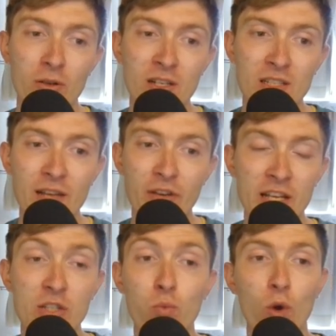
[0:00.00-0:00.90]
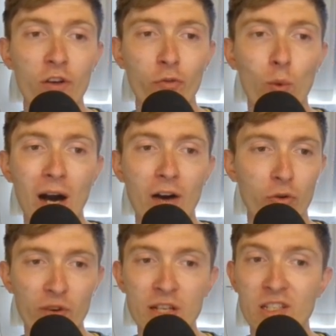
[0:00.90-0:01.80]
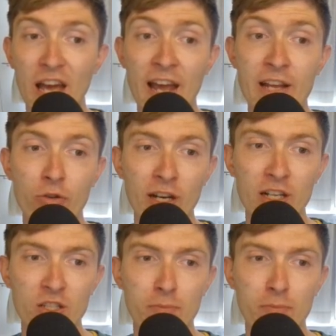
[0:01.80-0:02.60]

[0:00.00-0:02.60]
so I'd say that he's worthwhile the risk at 8 credits,